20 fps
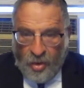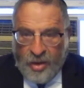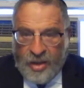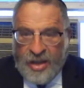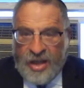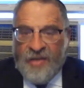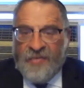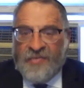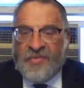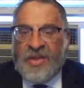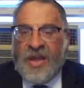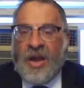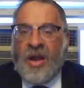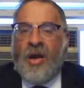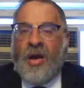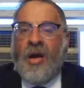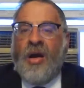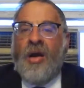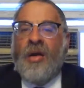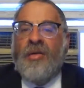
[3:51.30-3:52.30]
If
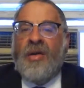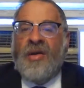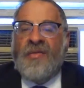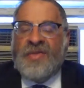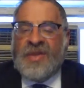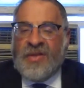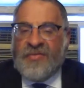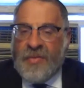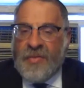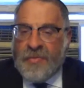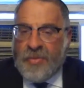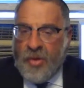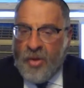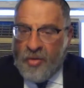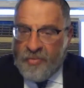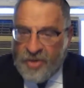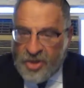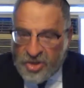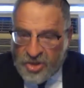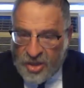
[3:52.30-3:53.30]
they are of different
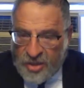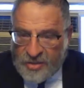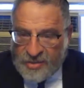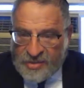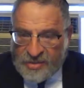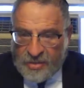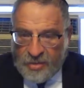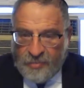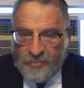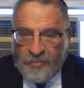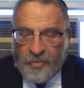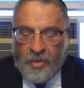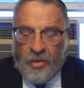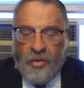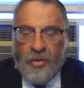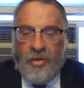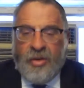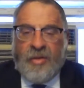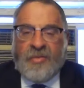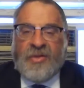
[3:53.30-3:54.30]
prohibitions
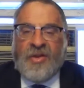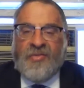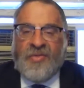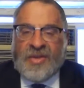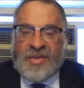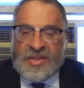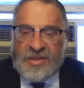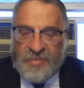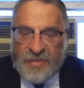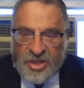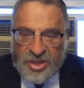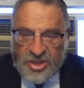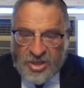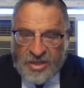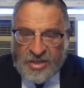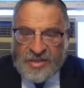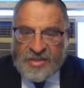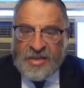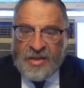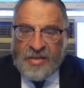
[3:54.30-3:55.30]
or of different
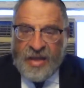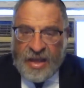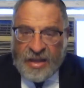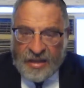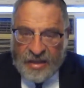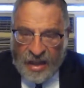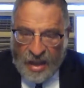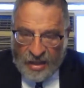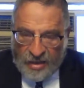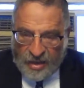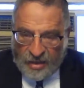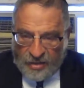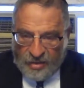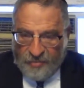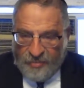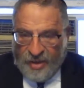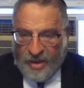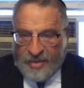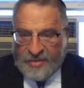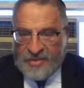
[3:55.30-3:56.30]
species, they cannot
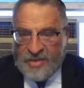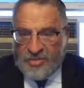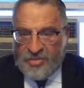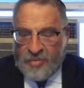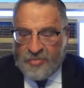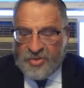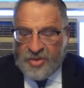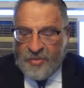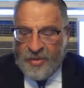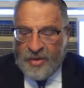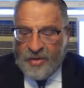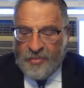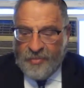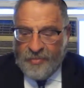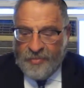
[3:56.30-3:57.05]
combine, says Rabbi Shimon.